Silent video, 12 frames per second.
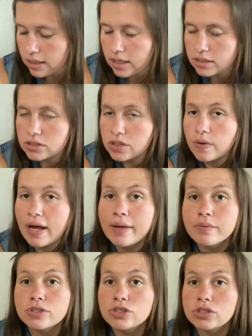So I
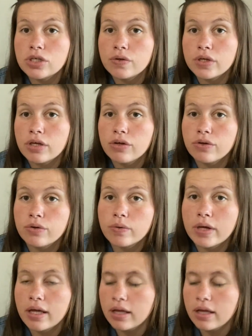will show you,